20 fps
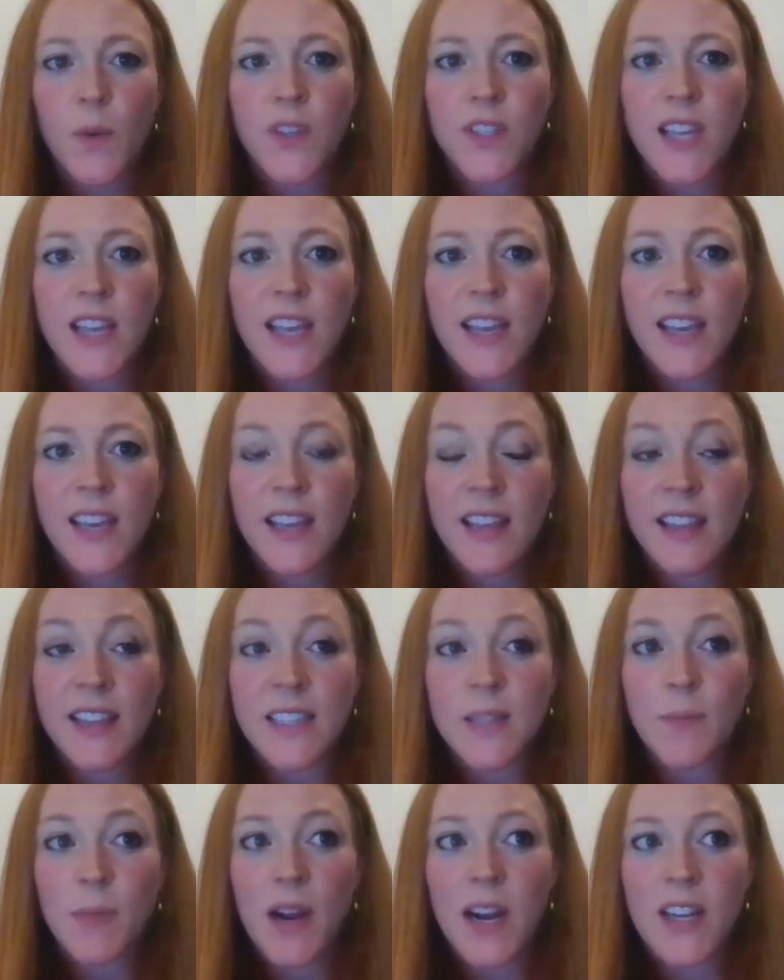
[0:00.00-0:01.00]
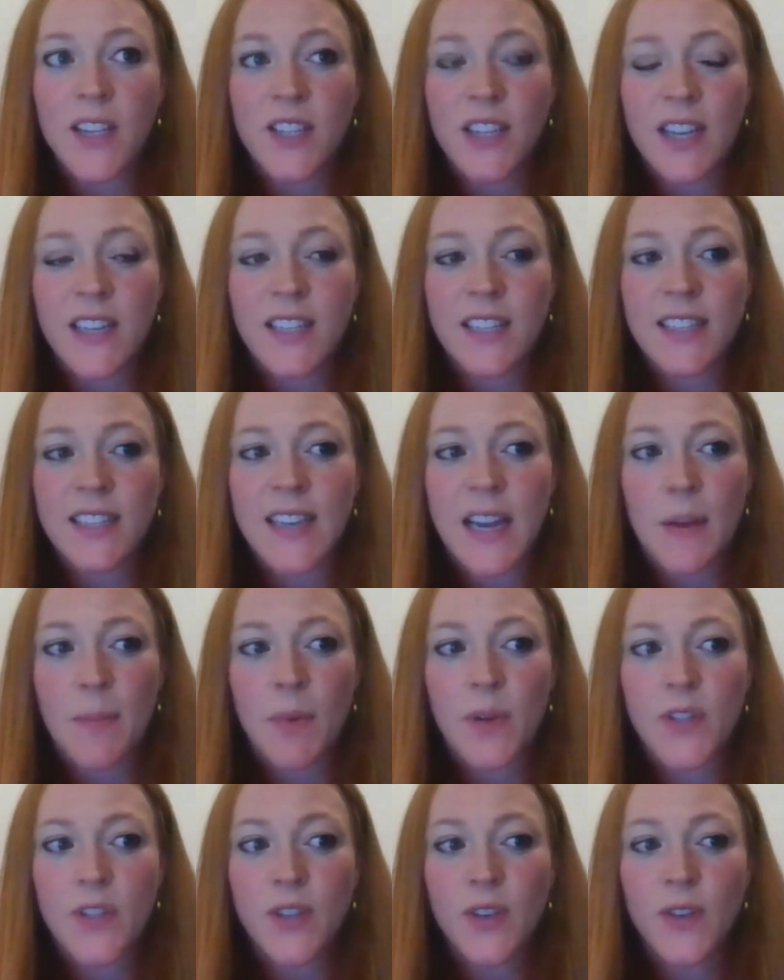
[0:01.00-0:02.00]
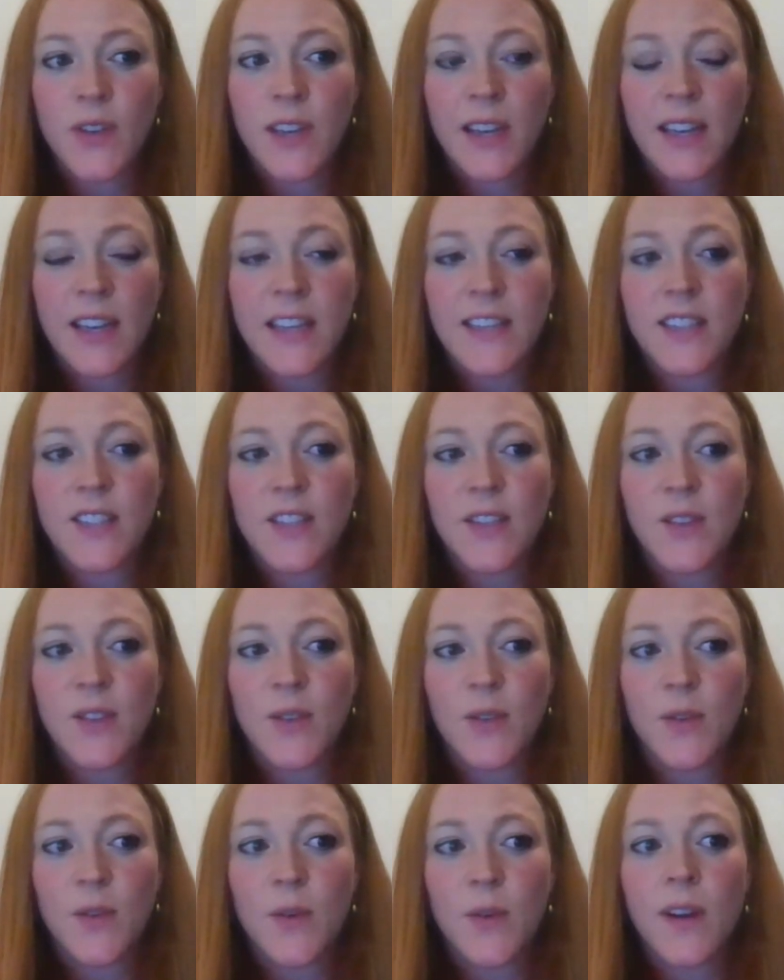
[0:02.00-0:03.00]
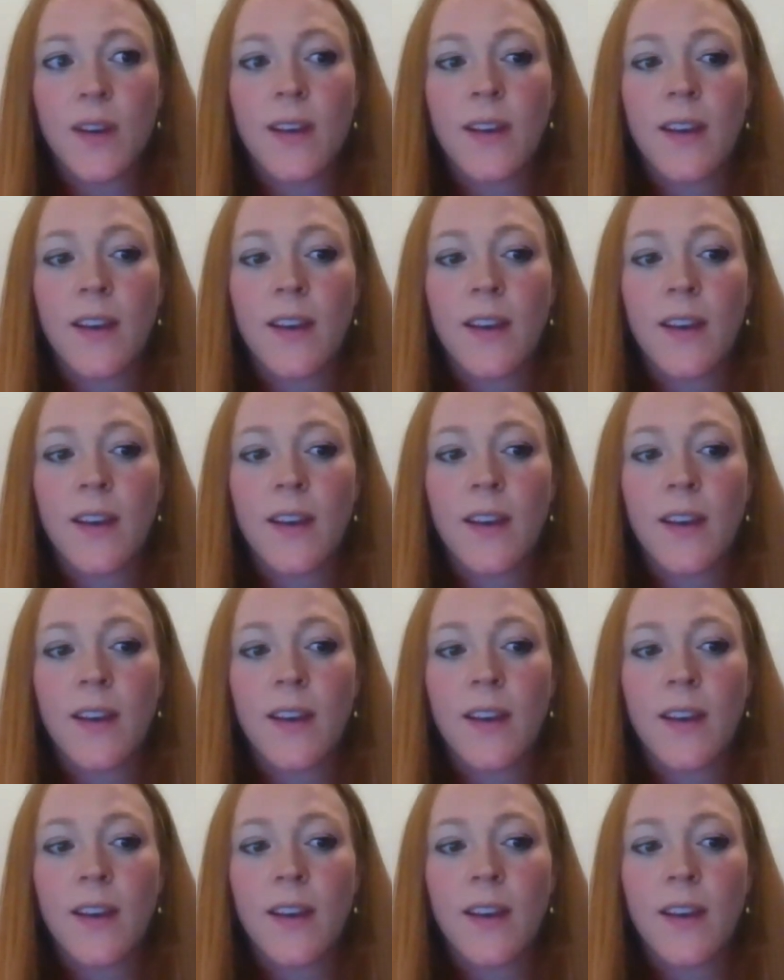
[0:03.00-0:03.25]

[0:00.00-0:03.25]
we're taking this project as an opportunity to,